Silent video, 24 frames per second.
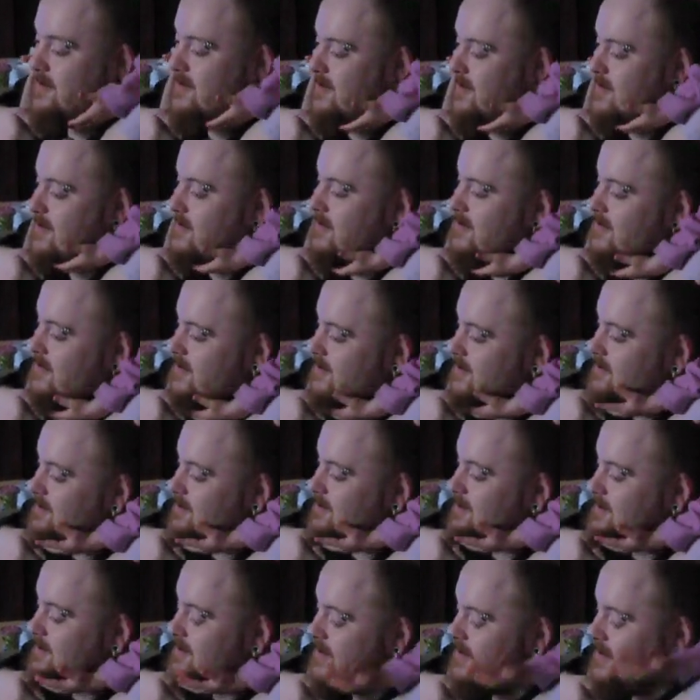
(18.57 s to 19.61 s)
hair.
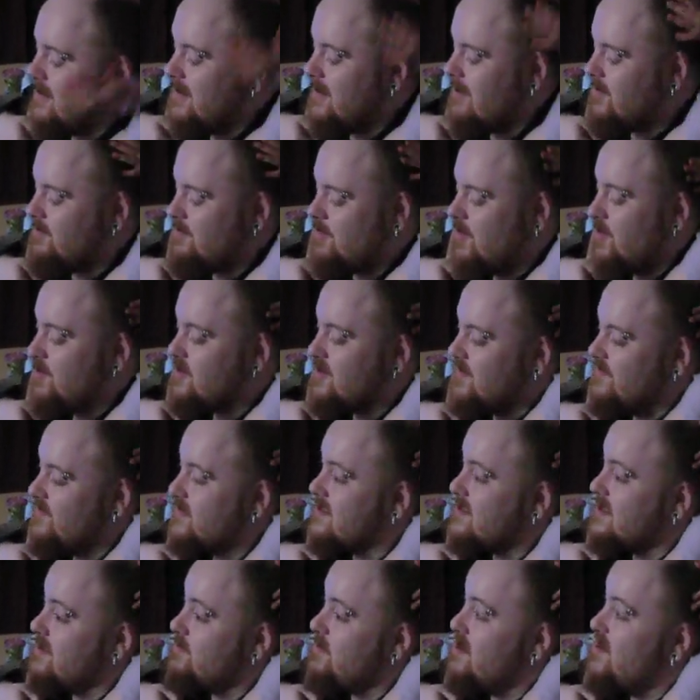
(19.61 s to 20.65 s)
Yeah, most of
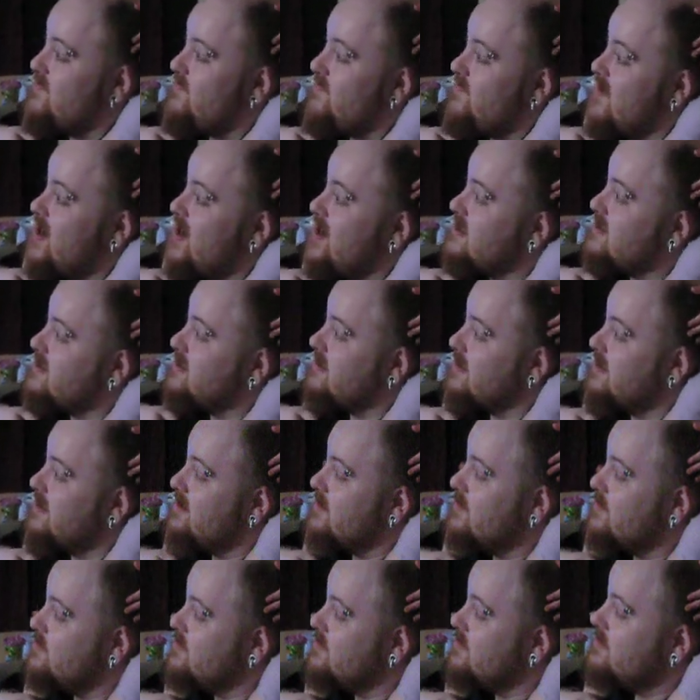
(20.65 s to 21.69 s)
it's on my face, though.
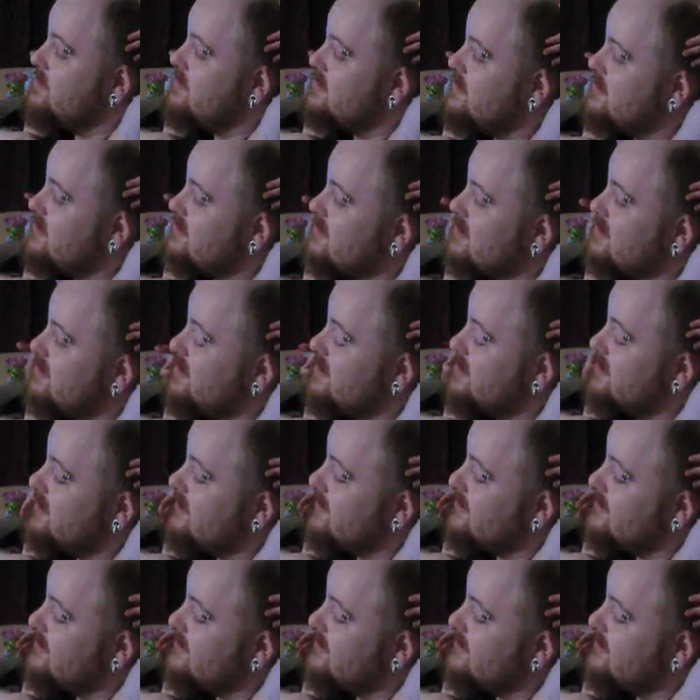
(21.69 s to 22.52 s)
Uh-huh.